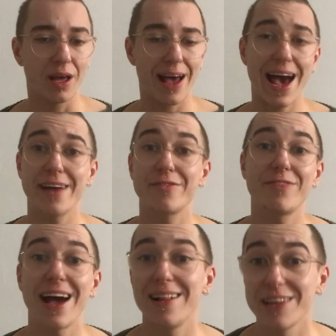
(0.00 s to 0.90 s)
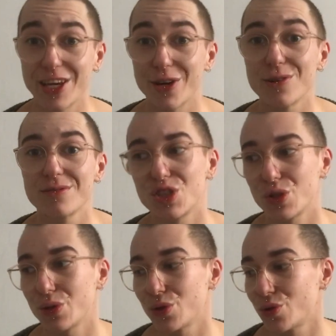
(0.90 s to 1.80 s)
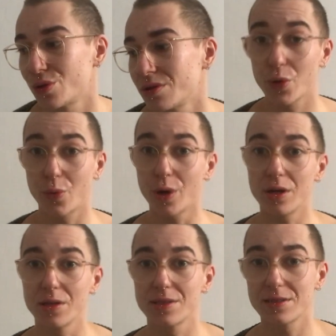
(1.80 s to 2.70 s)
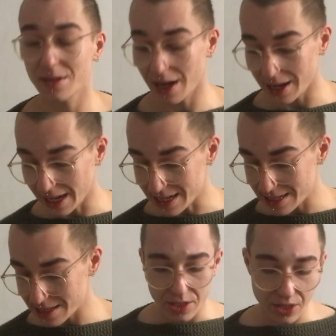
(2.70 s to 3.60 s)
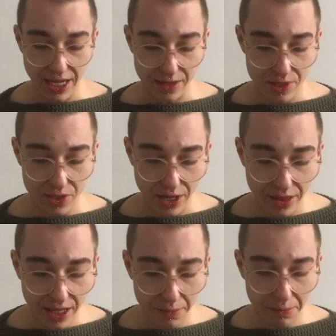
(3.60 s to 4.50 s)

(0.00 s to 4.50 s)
add value to the world, I guess. So yeah, so I think